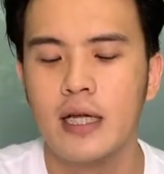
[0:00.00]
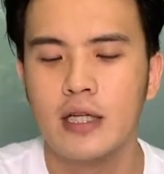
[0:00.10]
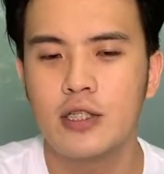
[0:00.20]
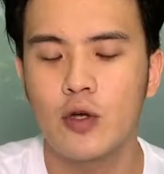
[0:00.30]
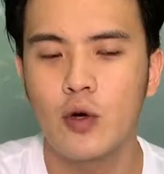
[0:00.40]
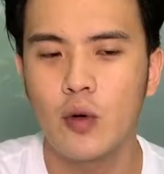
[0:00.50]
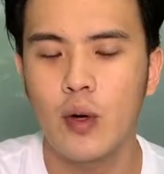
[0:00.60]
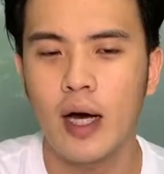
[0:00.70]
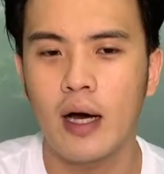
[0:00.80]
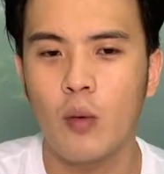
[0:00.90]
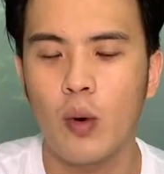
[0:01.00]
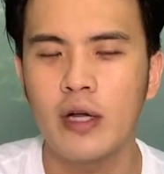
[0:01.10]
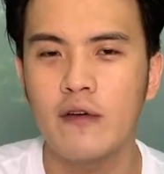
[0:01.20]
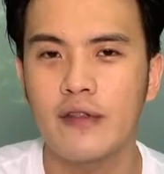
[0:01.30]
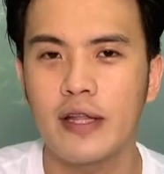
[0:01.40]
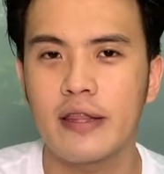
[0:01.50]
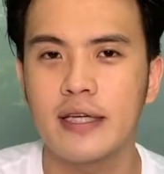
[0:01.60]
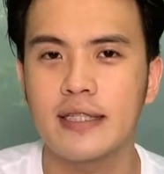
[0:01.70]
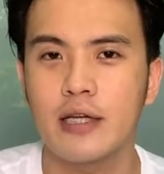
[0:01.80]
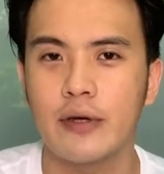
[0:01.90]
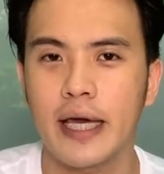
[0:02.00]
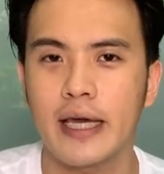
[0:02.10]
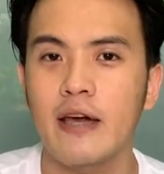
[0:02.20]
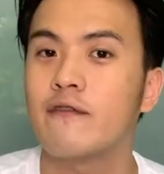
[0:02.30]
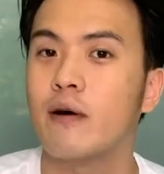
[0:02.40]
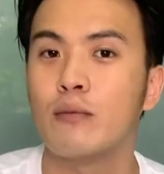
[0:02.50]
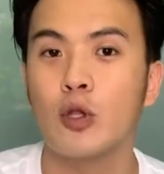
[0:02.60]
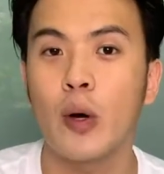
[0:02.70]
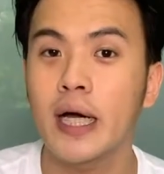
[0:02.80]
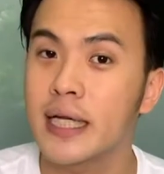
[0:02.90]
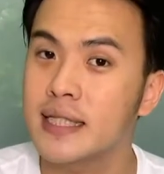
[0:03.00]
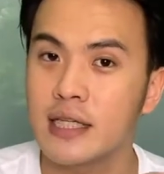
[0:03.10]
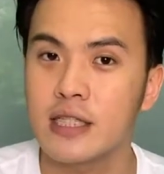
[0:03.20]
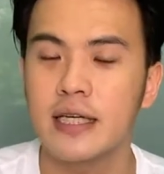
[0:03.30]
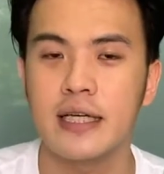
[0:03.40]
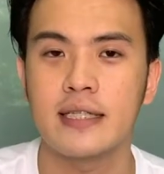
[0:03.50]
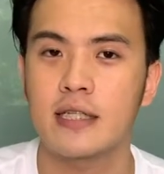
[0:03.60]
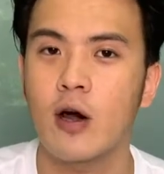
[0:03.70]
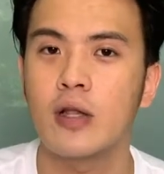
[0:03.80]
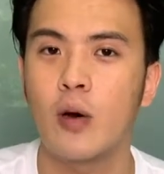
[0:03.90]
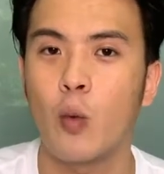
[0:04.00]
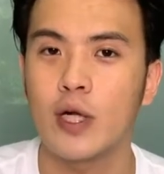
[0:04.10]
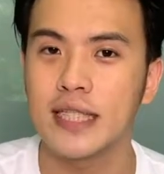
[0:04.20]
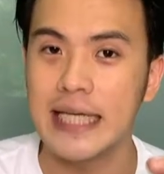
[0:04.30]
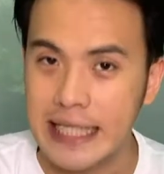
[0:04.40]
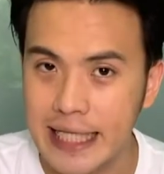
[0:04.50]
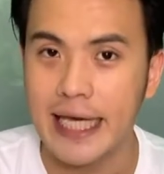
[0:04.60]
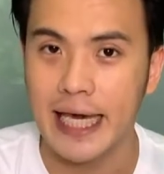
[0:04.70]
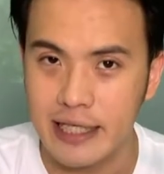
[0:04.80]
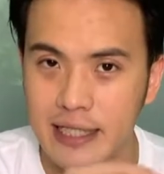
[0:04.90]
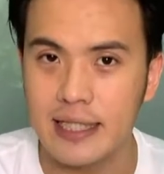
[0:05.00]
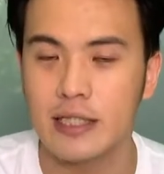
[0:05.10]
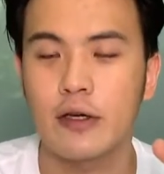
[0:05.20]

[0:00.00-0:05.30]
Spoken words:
So one of the things that you can get from Noah Garden Center is called a water indicator.